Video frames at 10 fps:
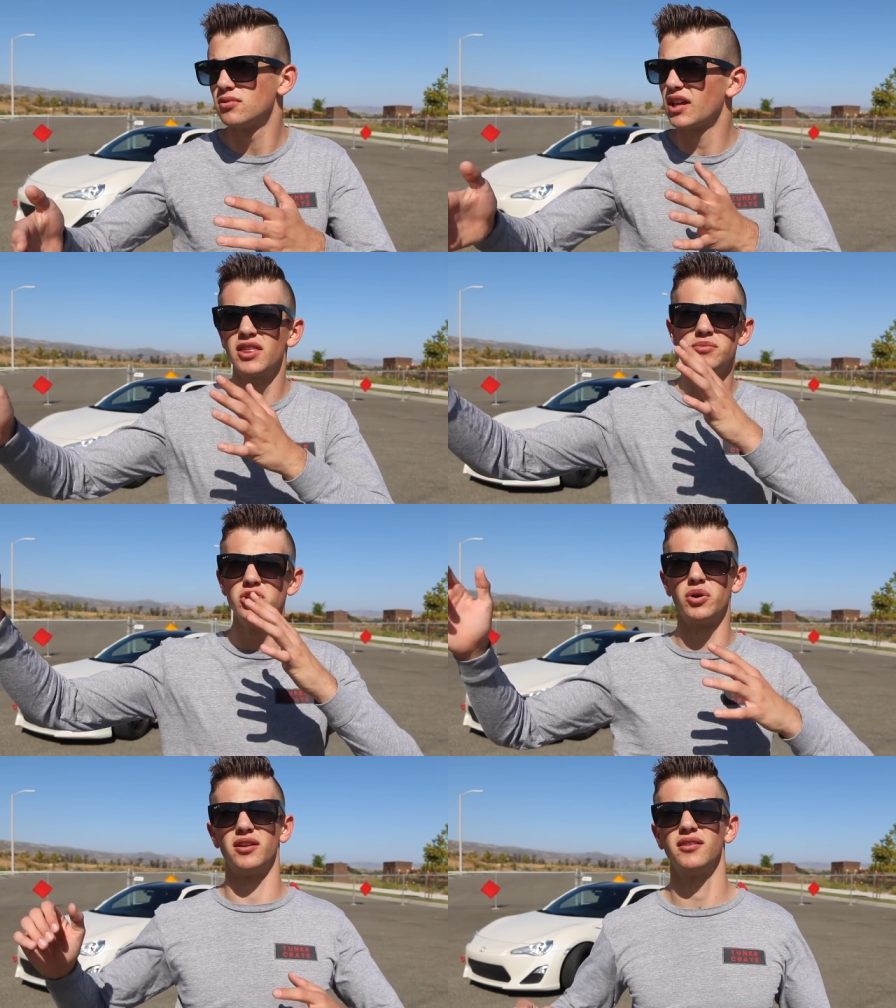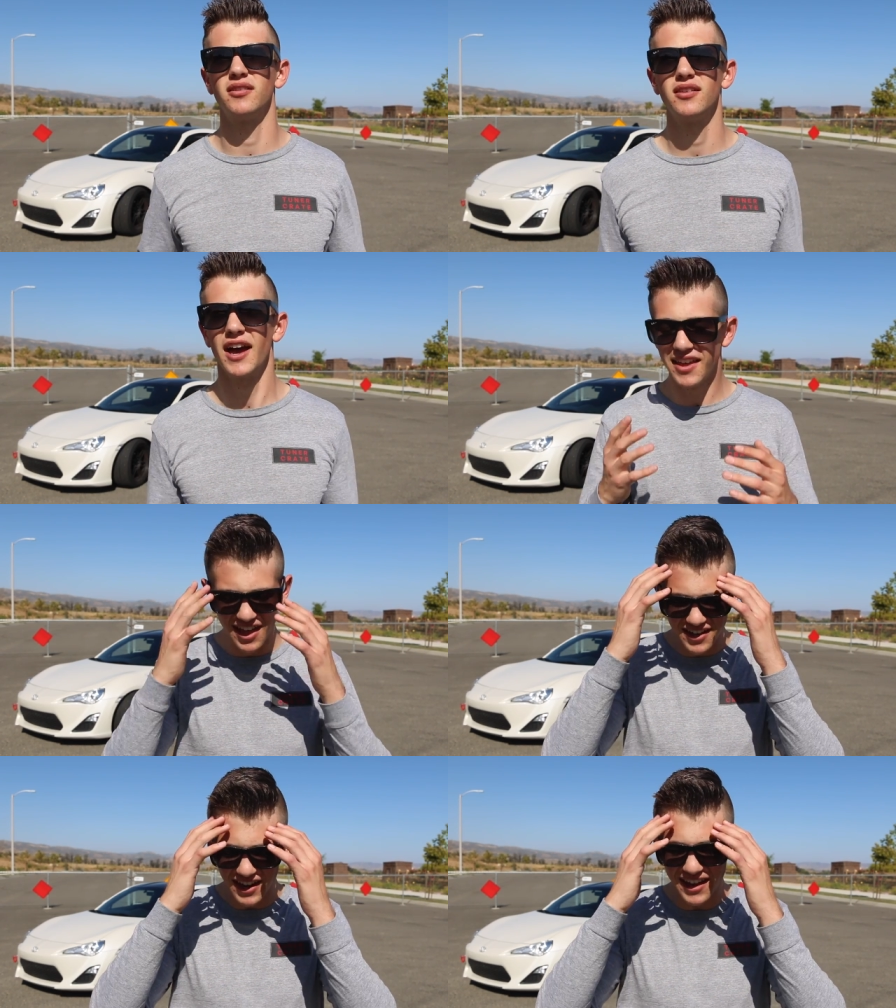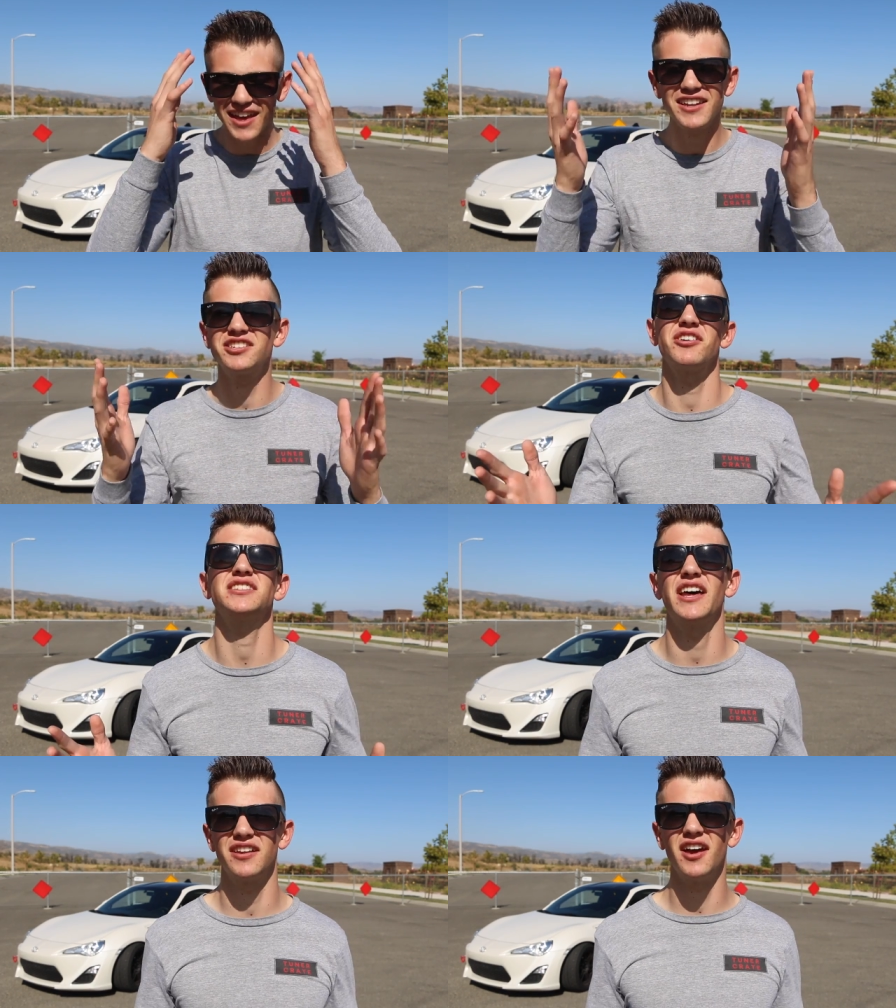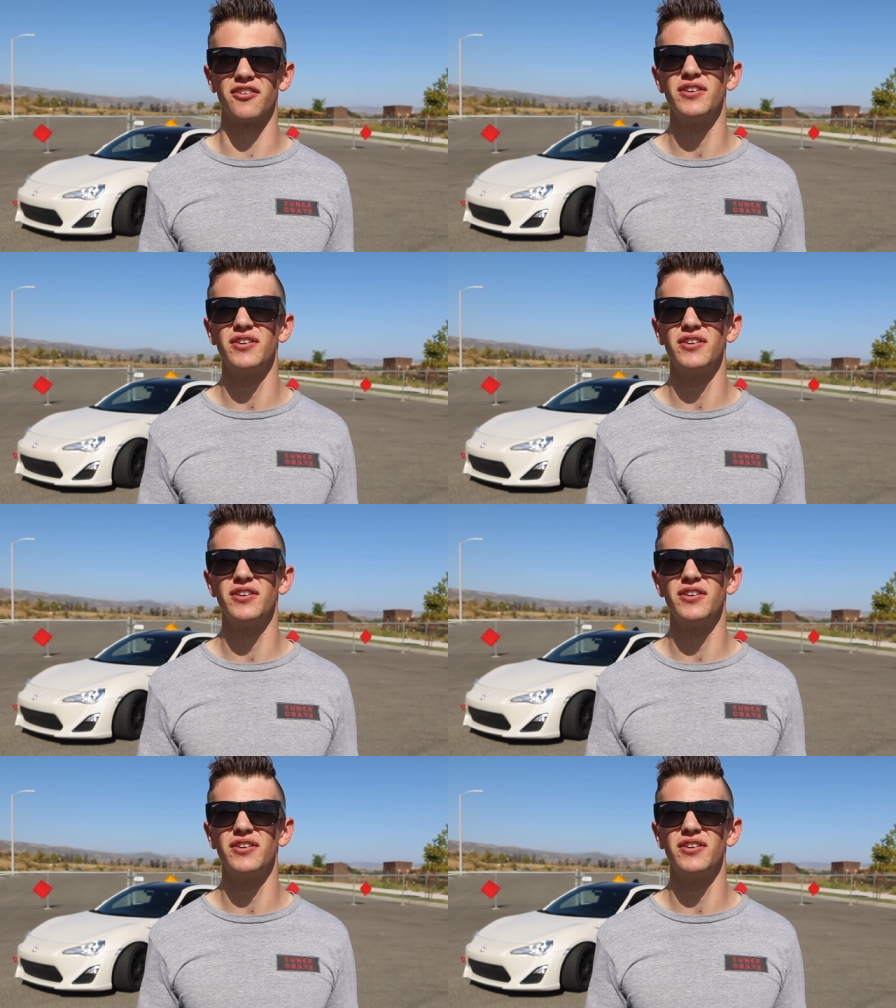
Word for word: let them do it. I can't I can't stress that enough.